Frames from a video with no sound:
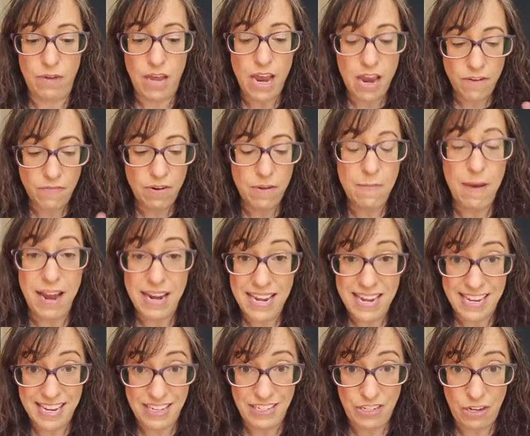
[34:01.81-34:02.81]
Everybody
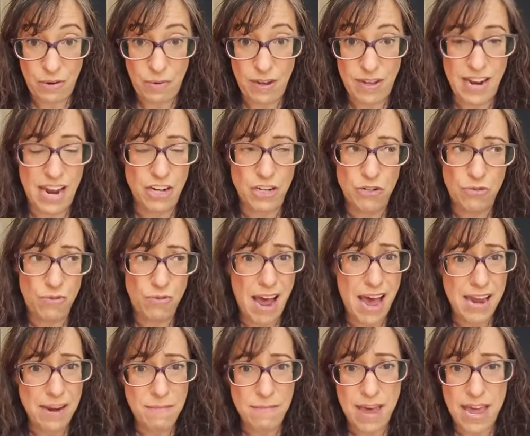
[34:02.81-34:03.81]
can do it. I
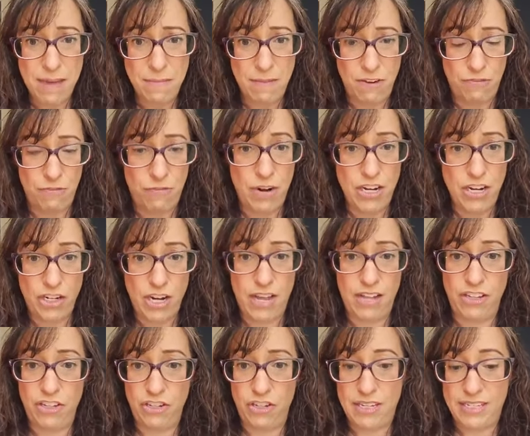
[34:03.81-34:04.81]
try to make my free
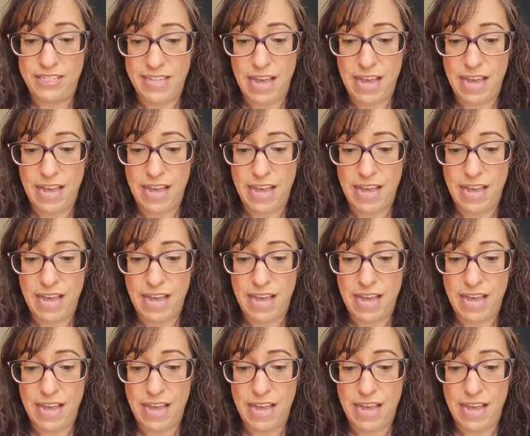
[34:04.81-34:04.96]
challenges